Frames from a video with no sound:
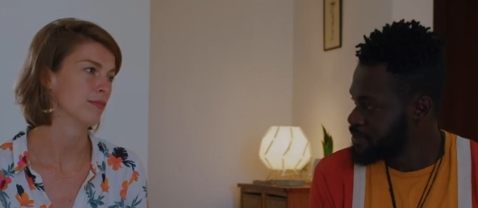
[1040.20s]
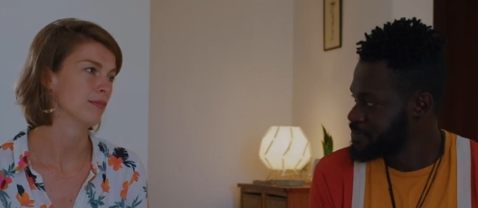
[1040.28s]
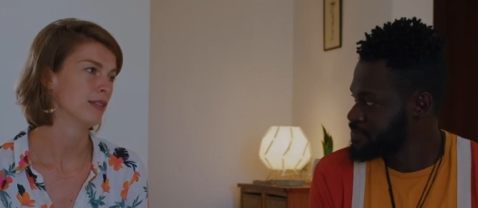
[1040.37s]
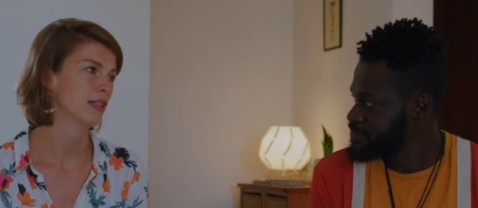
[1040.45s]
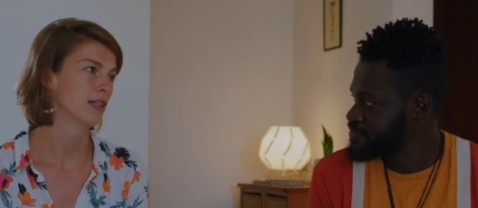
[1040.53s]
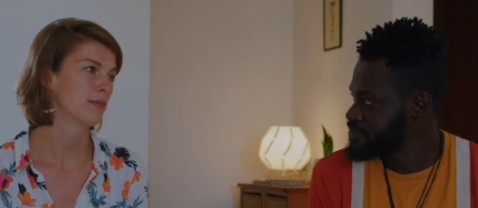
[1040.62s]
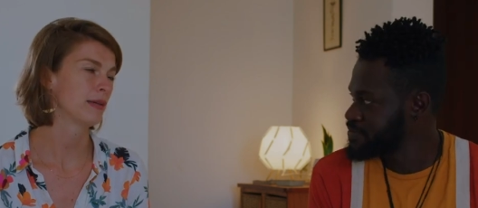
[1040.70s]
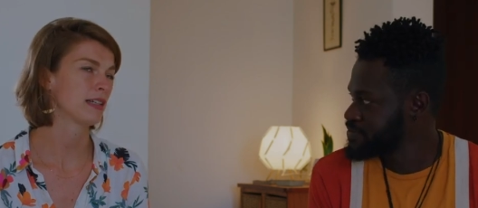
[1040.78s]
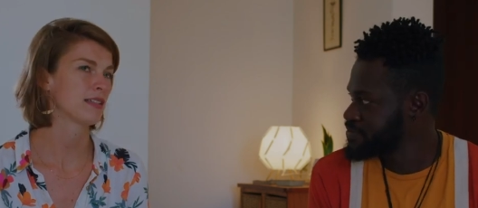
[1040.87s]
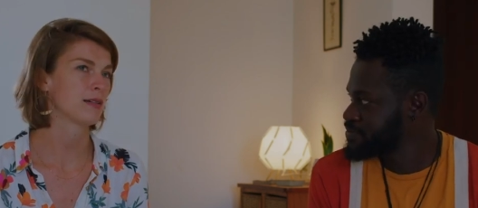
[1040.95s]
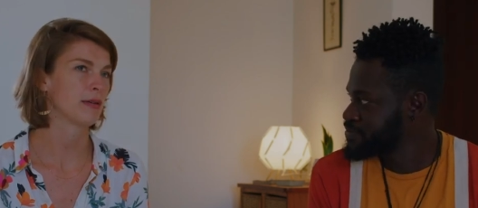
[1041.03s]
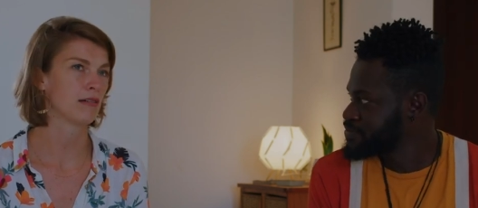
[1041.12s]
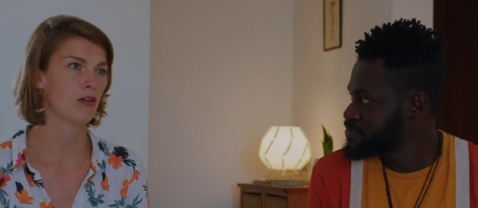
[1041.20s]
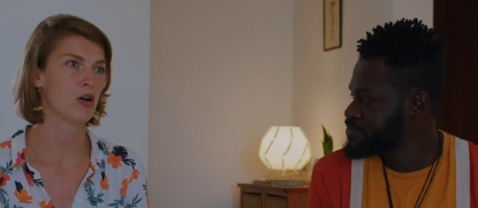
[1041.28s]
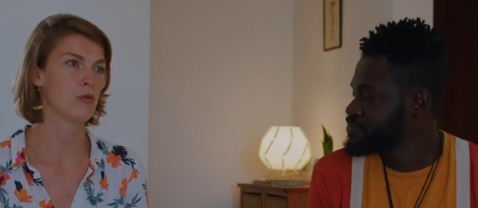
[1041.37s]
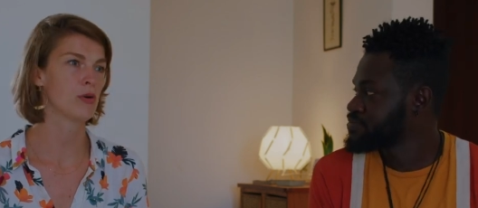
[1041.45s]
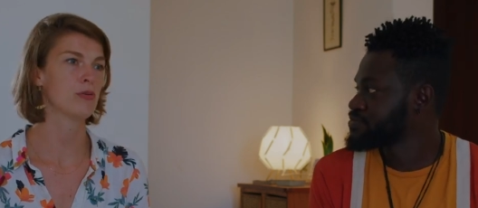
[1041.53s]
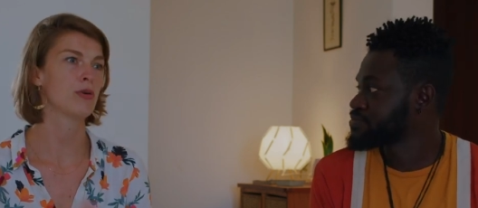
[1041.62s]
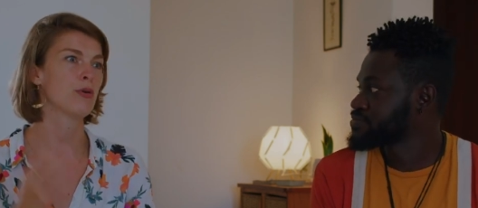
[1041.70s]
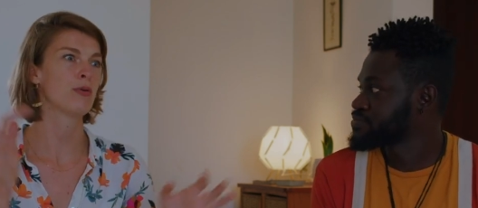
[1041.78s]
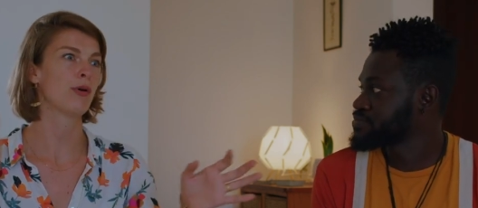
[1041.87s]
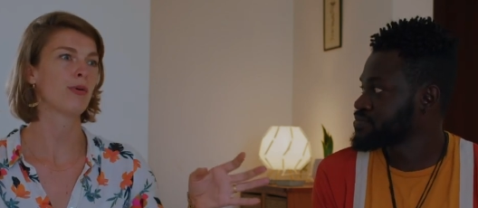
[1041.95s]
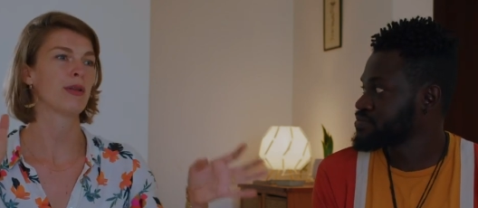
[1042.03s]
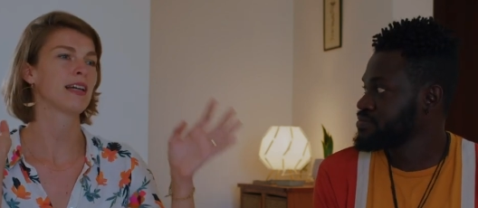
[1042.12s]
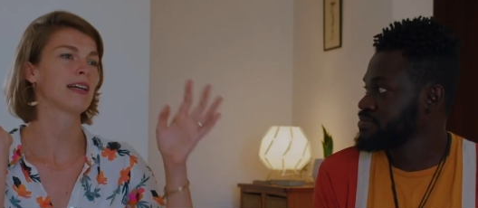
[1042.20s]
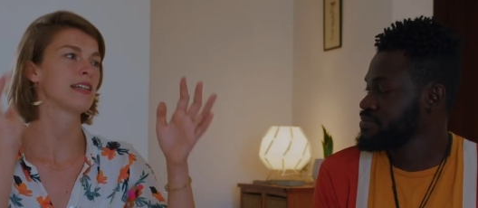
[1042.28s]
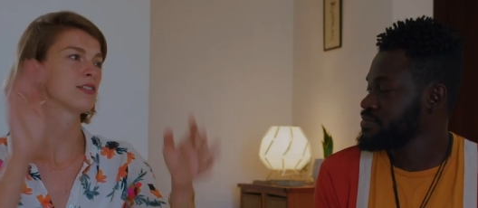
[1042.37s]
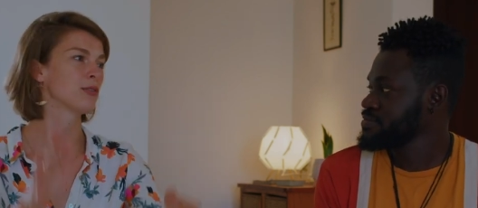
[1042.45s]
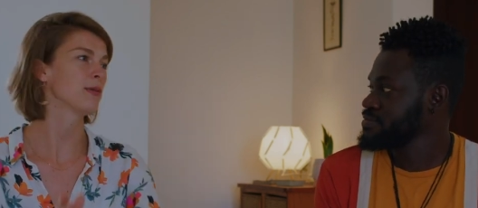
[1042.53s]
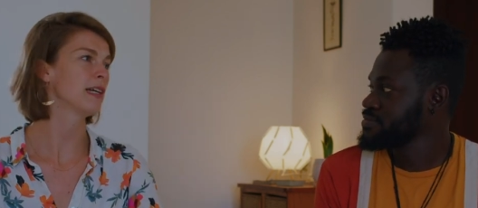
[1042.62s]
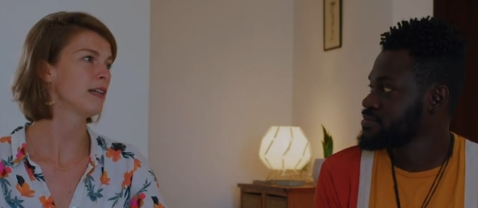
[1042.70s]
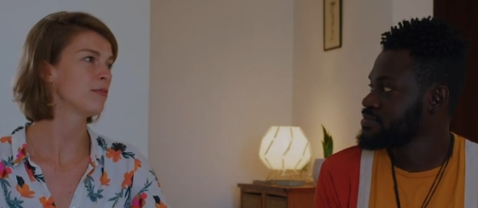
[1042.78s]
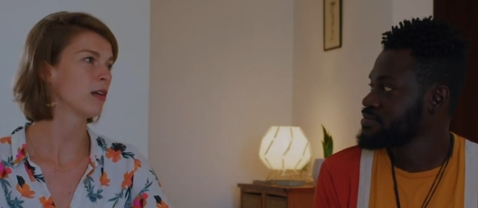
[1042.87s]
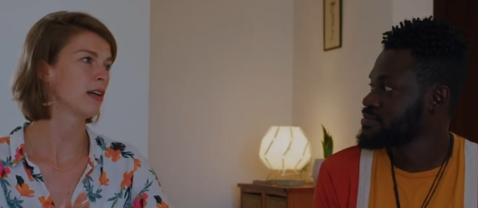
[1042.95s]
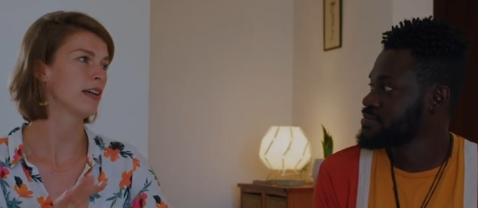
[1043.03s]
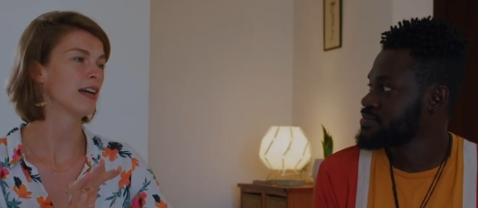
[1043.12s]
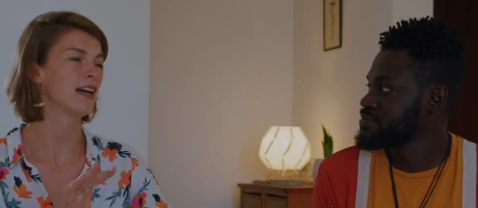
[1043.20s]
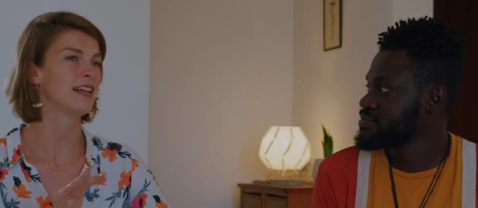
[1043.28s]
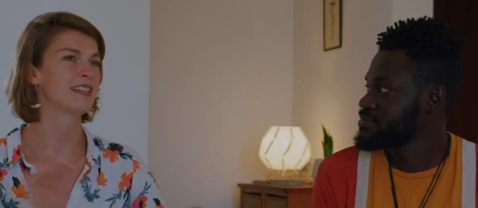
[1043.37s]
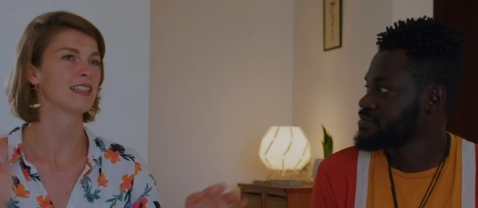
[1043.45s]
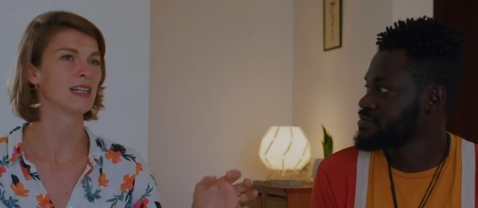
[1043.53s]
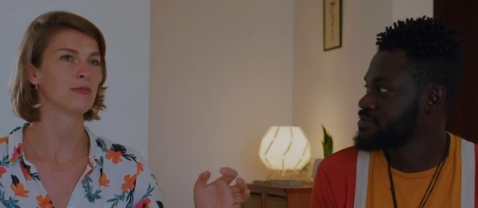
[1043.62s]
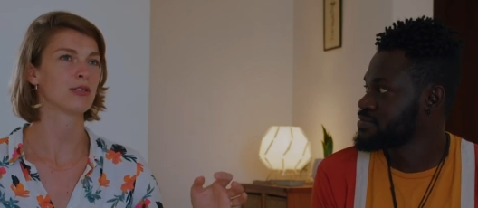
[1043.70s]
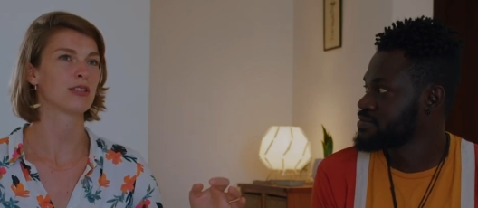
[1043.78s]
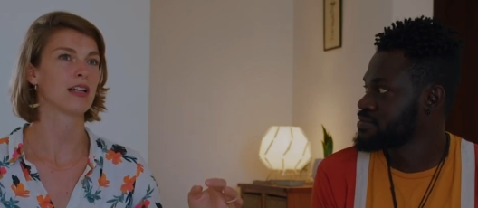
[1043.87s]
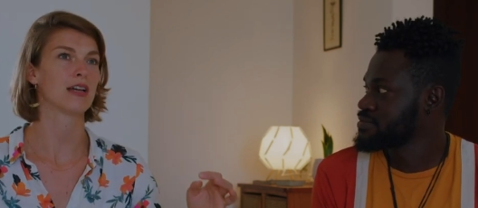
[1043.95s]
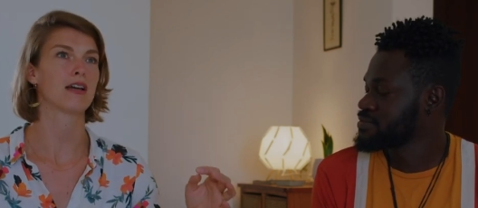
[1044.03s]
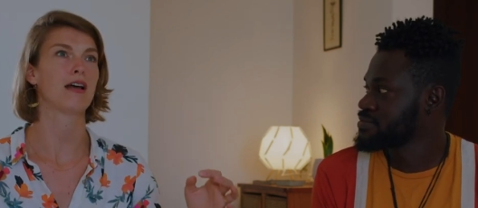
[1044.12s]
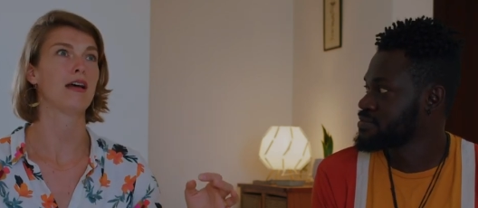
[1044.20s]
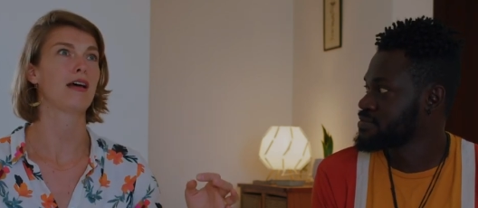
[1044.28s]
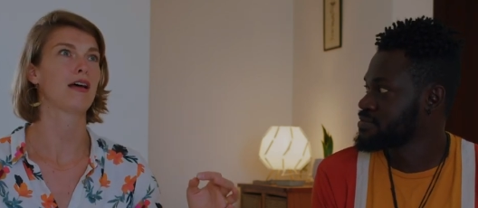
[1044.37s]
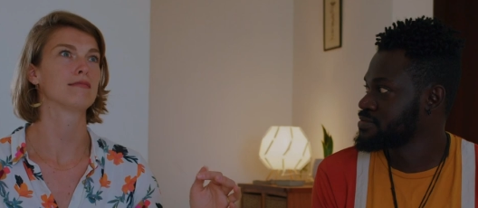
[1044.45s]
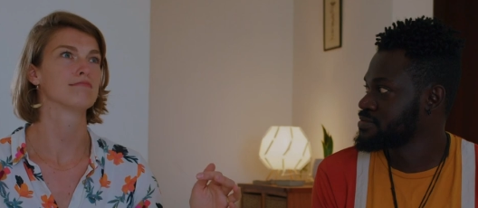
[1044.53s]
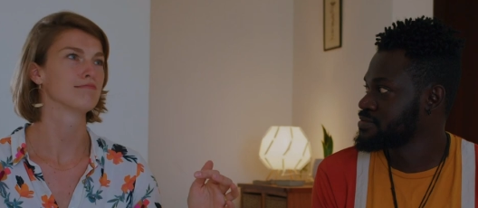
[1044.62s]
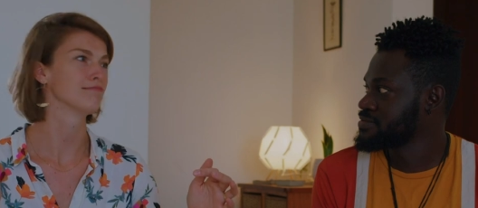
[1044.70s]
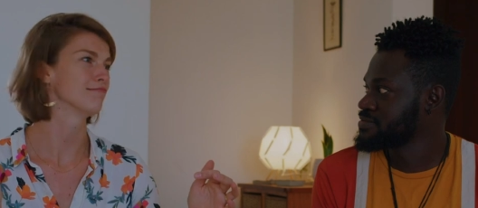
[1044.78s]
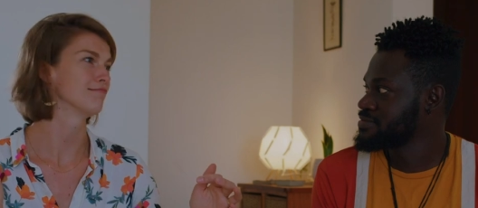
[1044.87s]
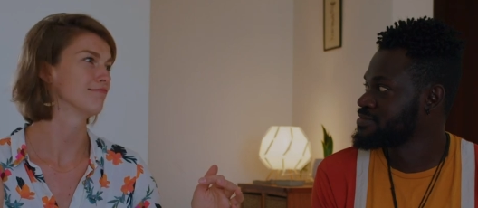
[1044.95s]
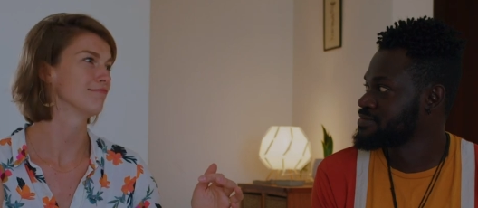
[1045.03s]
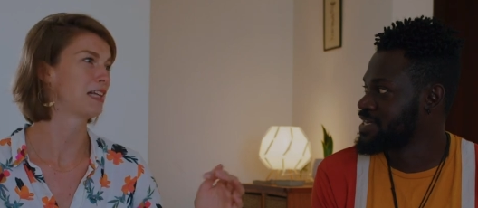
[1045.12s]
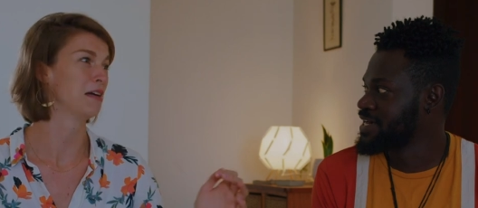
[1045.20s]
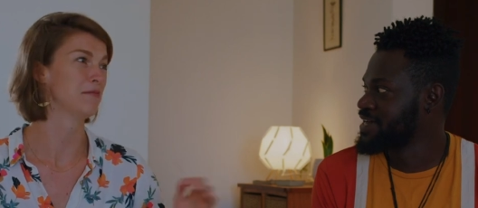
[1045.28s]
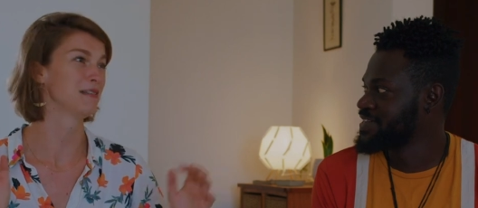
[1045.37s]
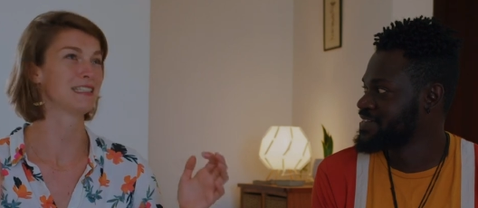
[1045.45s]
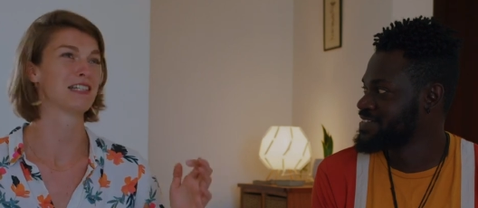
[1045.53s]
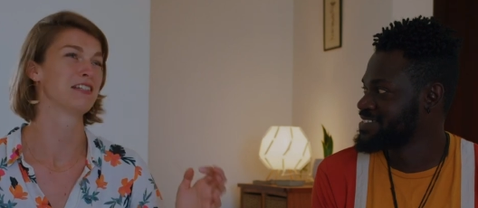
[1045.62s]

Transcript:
Speaker 1: Yeah because I'm like, whoa, whoa, whoa, whoa, like he's already running ahead, and I'm just like, uh, we